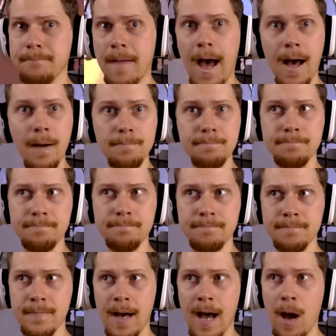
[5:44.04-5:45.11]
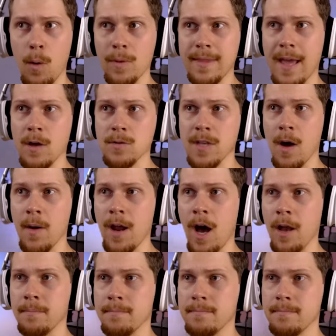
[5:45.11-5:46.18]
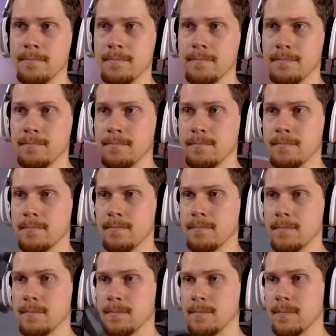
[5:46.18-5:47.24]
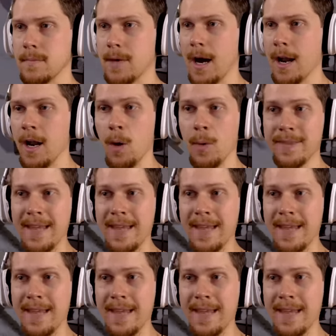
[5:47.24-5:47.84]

Huh? Huh? What the hell's going on? I don't know